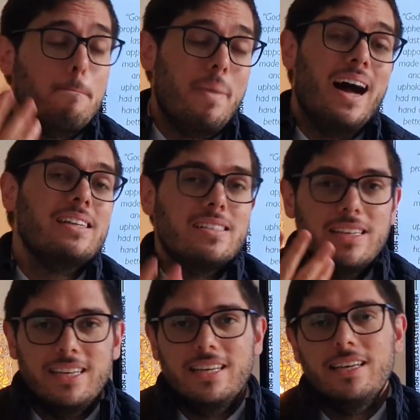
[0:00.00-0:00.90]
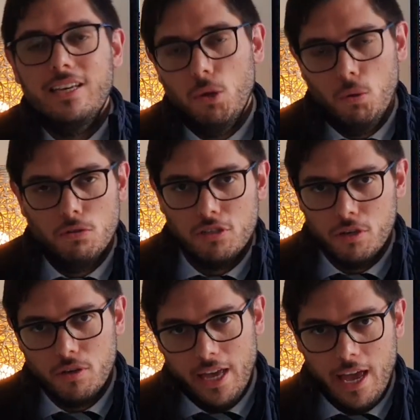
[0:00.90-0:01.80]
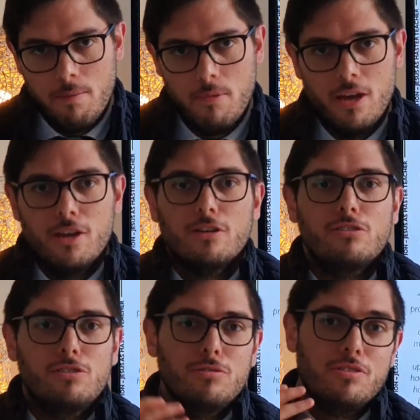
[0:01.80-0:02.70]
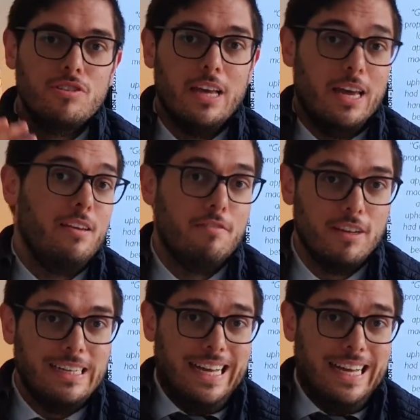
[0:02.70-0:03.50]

but he also came to save.